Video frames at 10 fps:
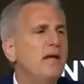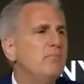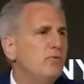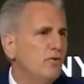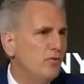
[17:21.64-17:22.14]

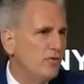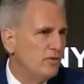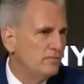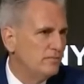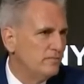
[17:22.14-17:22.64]
Babe Ruth,
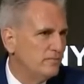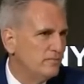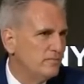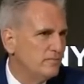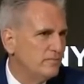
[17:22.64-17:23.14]

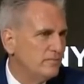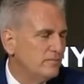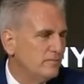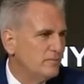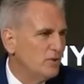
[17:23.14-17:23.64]

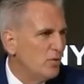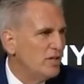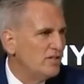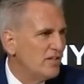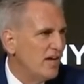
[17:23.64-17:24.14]
you know what
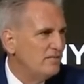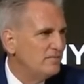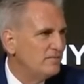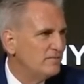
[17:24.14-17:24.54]
he said?